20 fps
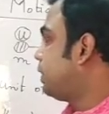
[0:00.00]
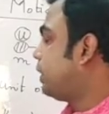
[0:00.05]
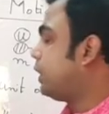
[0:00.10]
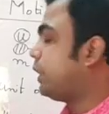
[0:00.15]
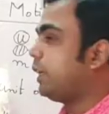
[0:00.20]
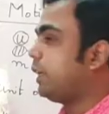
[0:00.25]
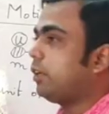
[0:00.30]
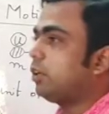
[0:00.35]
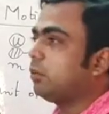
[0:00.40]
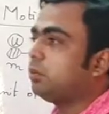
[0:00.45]

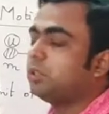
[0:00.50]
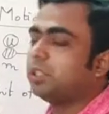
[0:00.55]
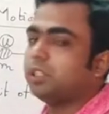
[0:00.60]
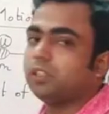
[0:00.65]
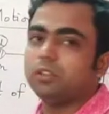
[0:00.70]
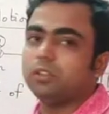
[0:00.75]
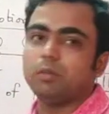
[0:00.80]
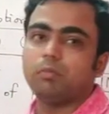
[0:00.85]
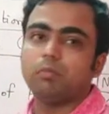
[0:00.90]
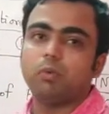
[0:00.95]
rate of
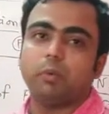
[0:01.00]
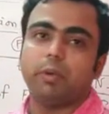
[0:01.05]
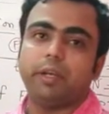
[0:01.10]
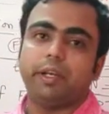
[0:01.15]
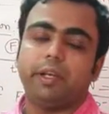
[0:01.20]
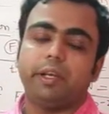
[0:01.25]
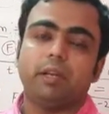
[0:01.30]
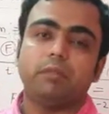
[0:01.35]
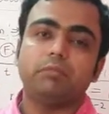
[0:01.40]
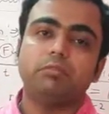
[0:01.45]
change of
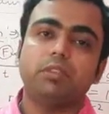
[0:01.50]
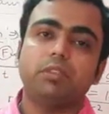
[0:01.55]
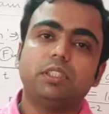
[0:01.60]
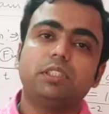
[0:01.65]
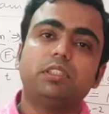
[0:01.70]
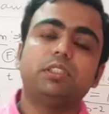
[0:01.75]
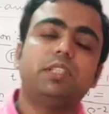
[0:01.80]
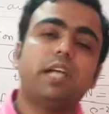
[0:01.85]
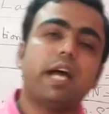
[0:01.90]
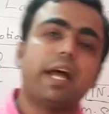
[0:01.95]
momentum
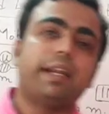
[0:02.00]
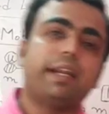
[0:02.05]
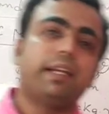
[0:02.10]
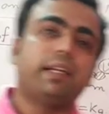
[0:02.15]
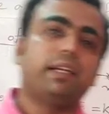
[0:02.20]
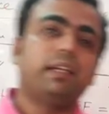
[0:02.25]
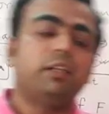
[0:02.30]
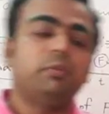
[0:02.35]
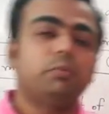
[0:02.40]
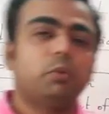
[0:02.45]
is
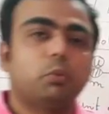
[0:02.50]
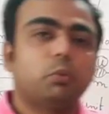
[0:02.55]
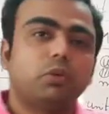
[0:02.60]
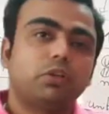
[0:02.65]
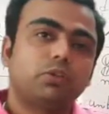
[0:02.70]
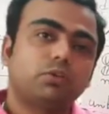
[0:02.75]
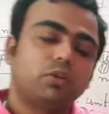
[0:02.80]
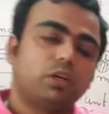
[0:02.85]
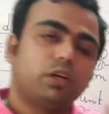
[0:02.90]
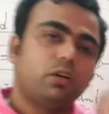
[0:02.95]
directly
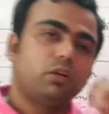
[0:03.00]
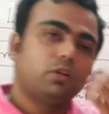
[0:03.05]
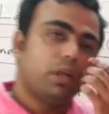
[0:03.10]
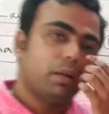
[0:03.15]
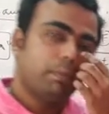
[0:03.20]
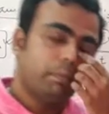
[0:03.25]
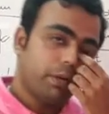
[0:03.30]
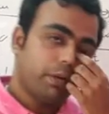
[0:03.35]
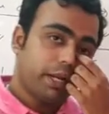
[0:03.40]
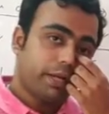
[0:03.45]
proportional to
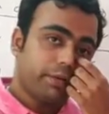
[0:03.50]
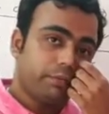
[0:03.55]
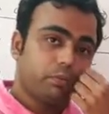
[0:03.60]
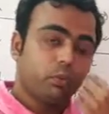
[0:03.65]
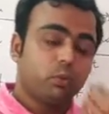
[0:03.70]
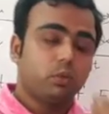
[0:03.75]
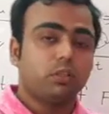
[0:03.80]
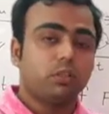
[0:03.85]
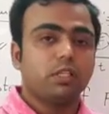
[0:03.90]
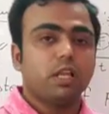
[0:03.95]
the applied
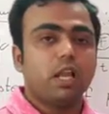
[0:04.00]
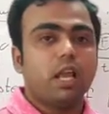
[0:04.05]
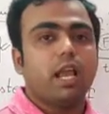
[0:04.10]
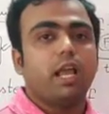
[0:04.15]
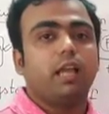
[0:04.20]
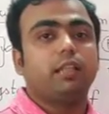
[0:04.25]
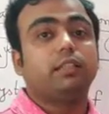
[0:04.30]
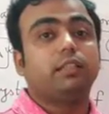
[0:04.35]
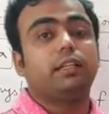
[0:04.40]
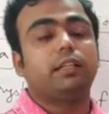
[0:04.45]
force,
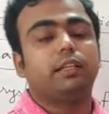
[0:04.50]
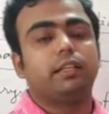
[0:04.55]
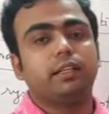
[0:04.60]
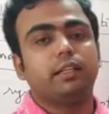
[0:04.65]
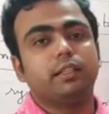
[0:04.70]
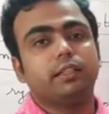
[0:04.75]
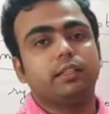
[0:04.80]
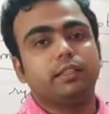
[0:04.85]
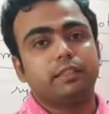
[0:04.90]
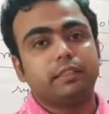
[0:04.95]
and the
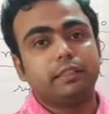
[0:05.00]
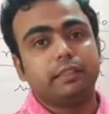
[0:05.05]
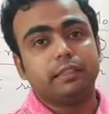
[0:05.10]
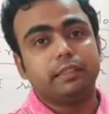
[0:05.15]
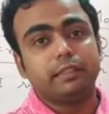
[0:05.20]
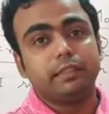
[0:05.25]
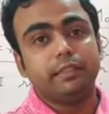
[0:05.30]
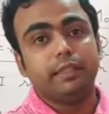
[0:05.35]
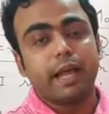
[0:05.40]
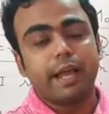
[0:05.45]

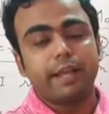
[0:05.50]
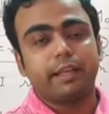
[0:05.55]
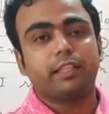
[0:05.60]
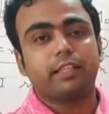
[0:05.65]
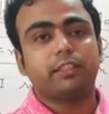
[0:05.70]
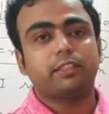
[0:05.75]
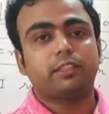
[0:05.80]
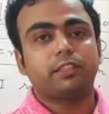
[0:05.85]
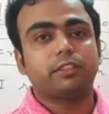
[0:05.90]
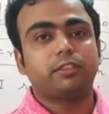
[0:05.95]

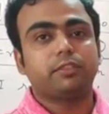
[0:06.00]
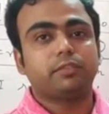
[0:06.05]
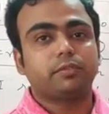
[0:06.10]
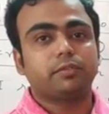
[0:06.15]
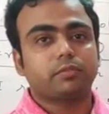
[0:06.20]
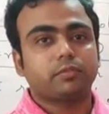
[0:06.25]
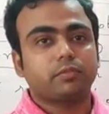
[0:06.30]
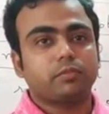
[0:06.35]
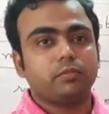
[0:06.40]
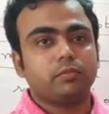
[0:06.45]

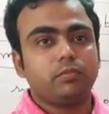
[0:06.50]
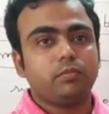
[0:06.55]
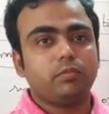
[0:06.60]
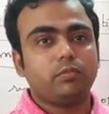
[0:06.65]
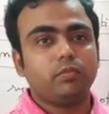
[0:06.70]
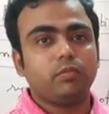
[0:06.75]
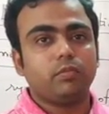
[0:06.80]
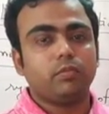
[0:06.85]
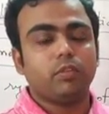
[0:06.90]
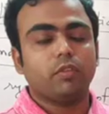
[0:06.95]
direction
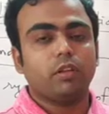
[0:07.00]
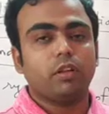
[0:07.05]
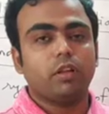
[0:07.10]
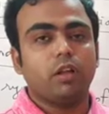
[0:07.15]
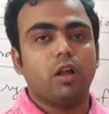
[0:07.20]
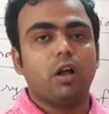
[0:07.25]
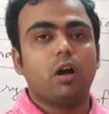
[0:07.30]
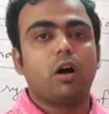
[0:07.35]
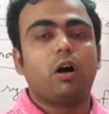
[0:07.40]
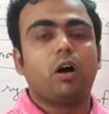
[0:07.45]

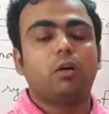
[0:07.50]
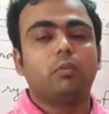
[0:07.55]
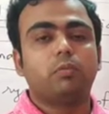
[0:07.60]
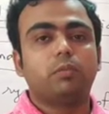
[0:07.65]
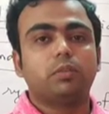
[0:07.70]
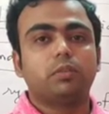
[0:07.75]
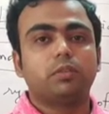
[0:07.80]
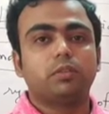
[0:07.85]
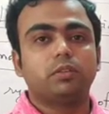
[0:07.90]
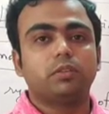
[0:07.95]

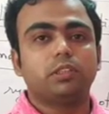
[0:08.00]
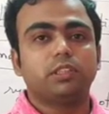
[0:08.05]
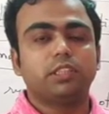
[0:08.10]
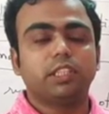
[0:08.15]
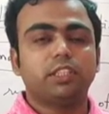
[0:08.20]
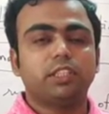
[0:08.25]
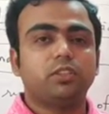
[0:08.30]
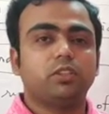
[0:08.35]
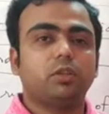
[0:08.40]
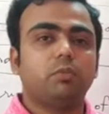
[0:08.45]
of
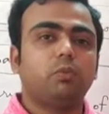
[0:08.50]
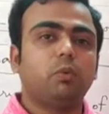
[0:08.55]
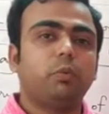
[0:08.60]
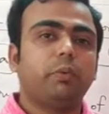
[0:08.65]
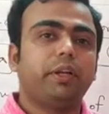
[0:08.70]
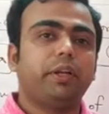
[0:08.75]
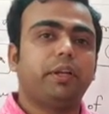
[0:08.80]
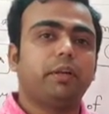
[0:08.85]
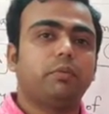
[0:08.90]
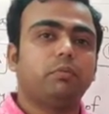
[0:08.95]
change of
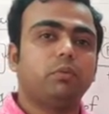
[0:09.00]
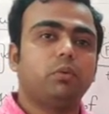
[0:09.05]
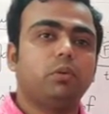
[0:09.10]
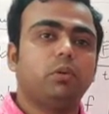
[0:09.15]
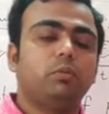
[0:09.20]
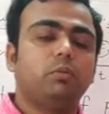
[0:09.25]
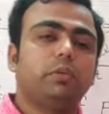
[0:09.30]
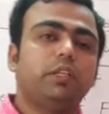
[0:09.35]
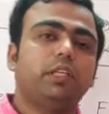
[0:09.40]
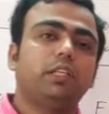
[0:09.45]
momentum
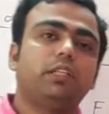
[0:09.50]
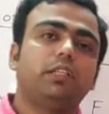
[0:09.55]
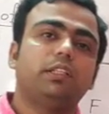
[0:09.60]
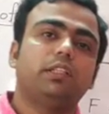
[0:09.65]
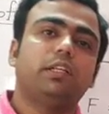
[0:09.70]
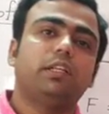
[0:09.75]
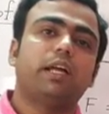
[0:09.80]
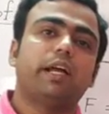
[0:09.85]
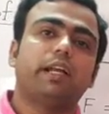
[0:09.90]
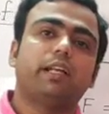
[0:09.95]
will be in
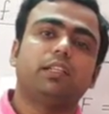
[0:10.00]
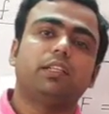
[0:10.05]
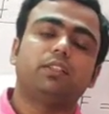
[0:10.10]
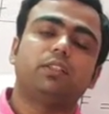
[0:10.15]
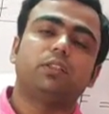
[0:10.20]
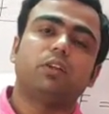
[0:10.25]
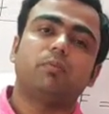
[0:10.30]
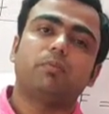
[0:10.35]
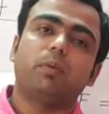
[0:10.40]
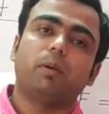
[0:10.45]
the
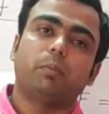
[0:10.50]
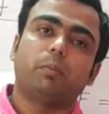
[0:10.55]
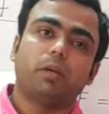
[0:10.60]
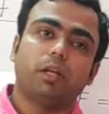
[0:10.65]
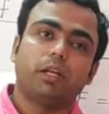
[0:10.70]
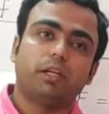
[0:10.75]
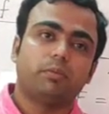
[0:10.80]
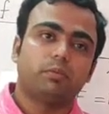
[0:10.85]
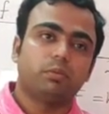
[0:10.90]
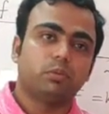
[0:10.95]
direction of
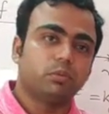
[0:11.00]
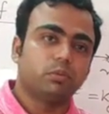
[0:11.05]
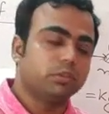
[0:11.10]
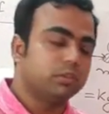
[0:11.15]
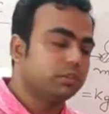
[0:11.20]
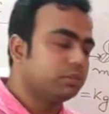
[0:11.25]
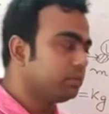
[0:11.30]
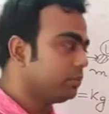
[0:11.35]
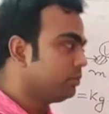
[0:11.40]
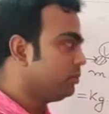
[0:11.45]
applied
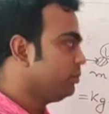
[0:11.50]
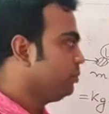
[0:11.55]
force.